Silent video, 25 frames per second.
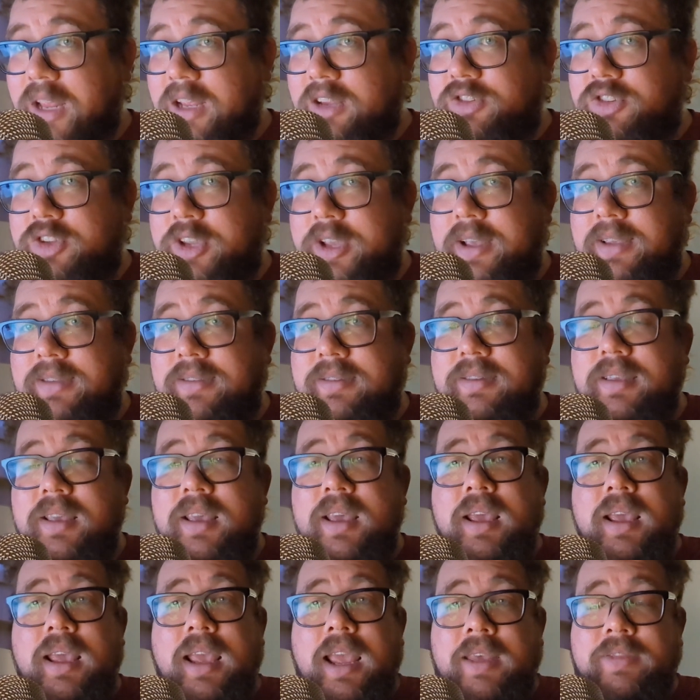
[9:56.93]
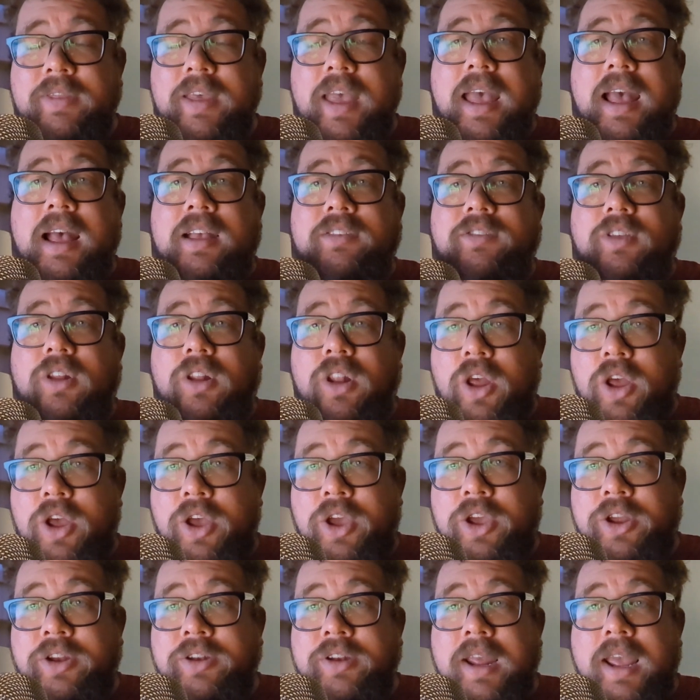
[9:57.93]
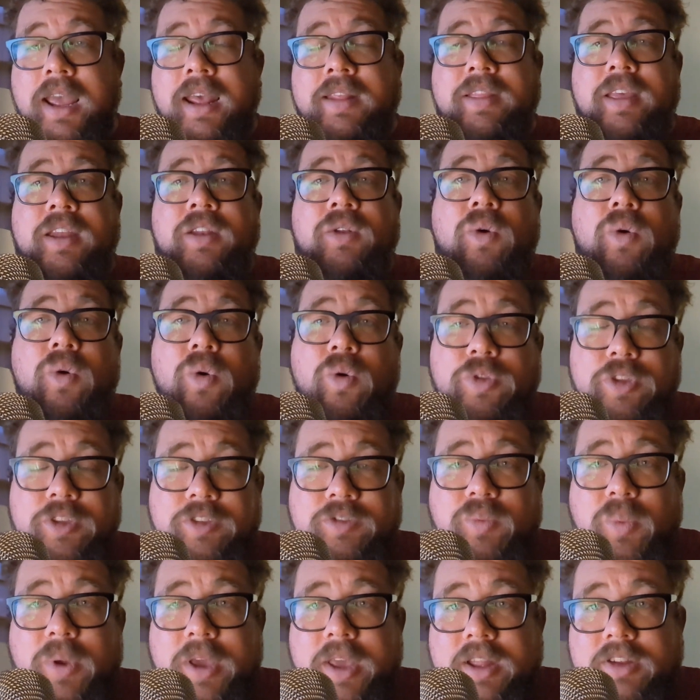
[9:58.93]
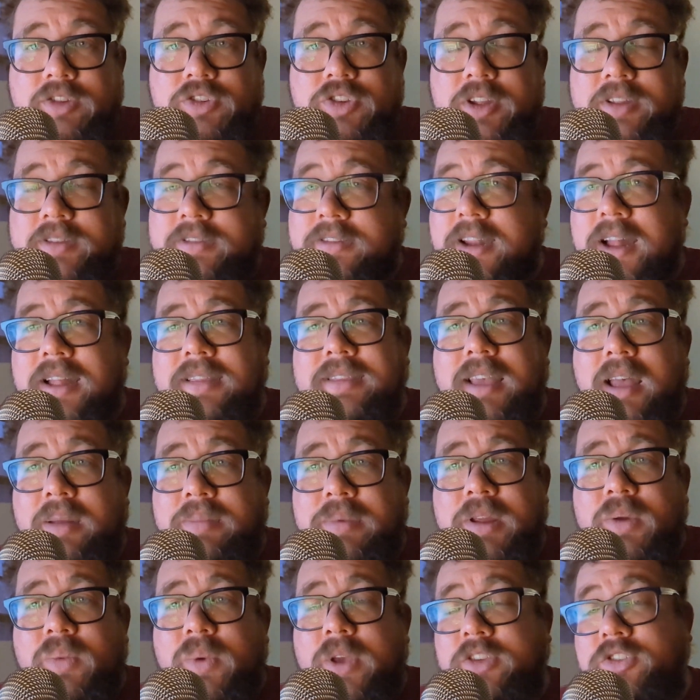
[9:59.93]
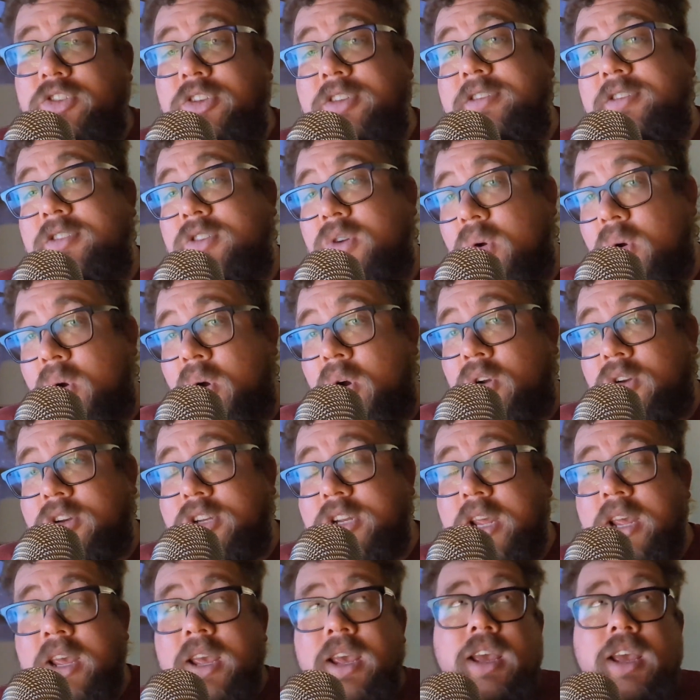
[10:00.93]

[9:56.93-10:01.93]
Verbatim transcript: she's in the house alone, and then all this weird shit starts happening where she's stalked,